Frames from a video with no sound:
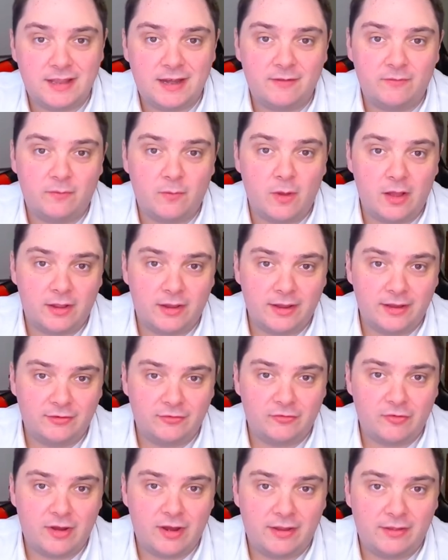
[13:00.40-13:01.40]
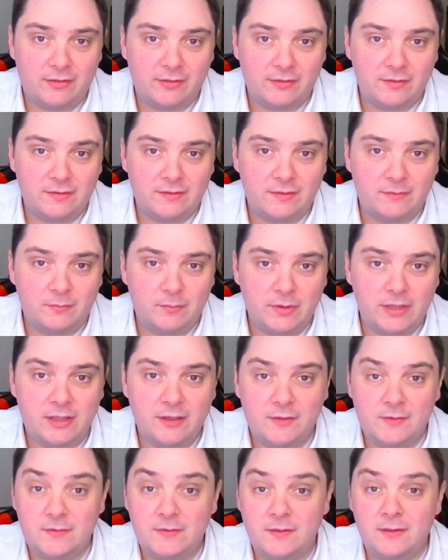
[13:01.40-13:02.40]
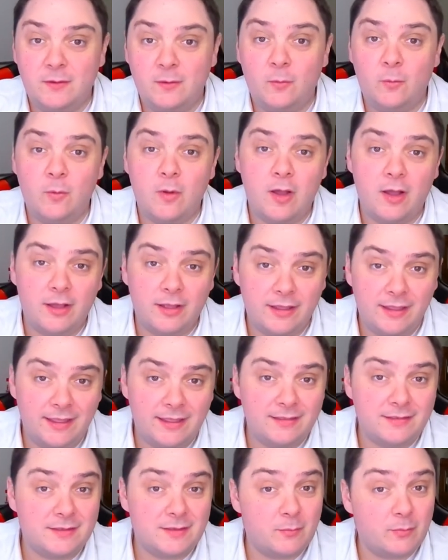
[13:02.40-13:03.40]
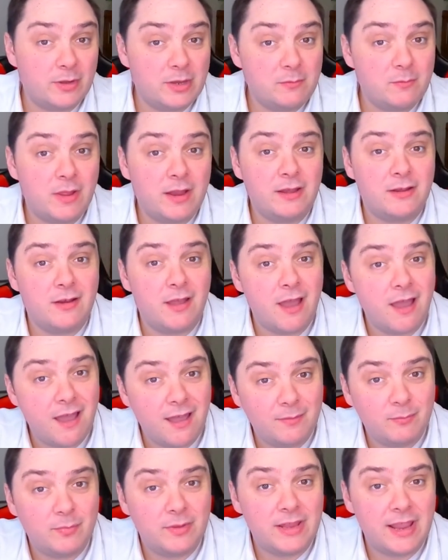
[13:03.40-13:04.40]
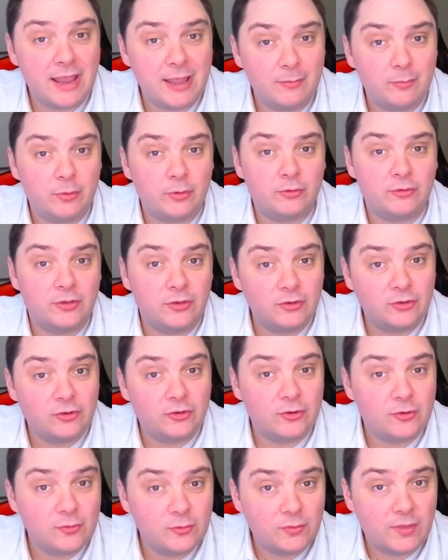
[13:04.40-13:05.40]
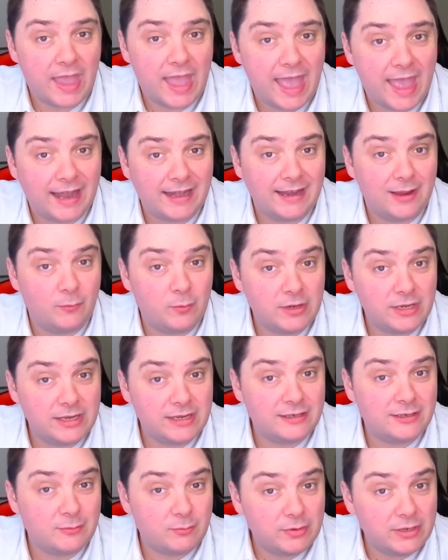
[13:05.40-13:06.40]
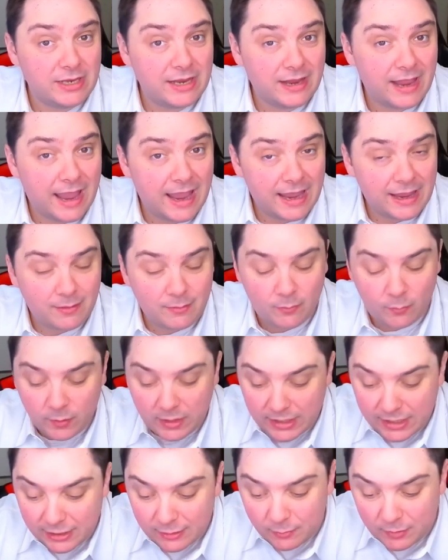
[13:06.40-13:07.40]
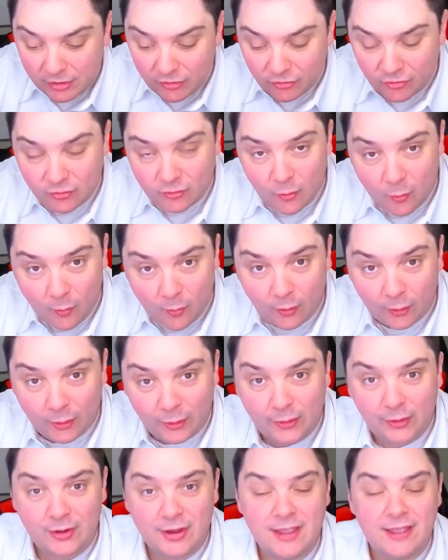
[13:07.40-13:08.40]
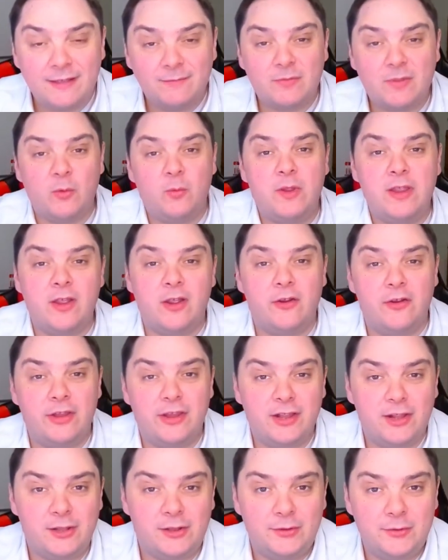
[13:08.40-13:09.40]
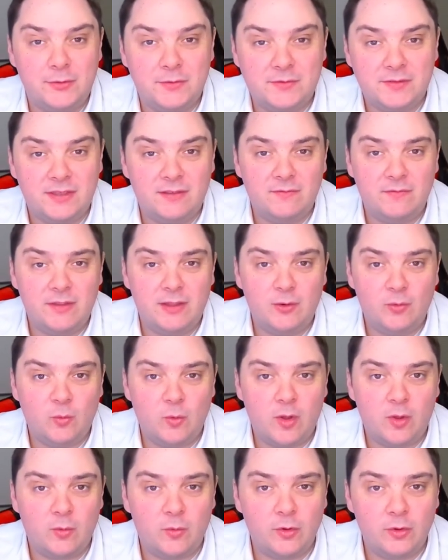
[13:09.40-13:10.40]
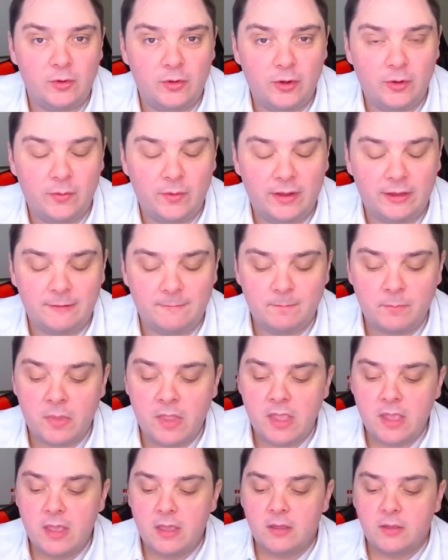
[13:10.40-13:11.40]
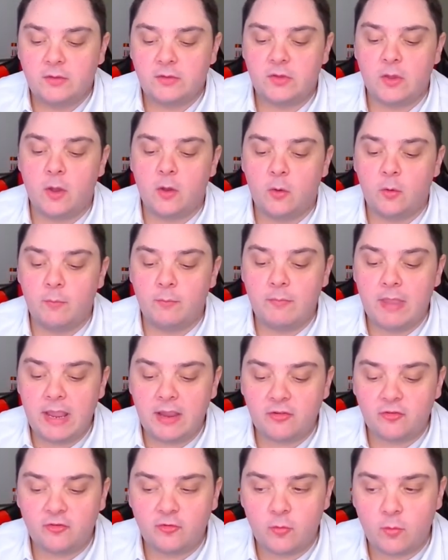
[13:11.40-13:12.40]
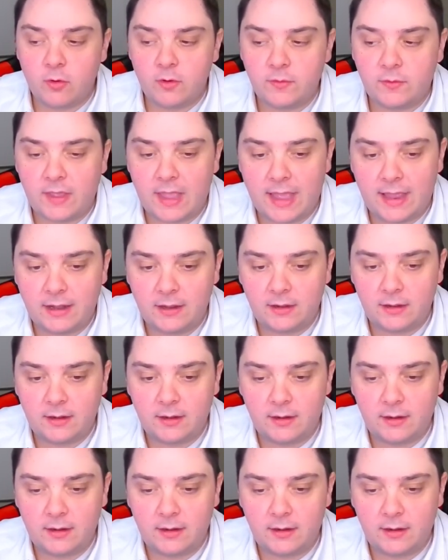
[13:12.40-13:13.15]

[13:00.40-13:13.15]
of walking trails because walking somebody might not be able to do that and we need to be a, we need to be sure that we are inclusive in what we're doing so make sure that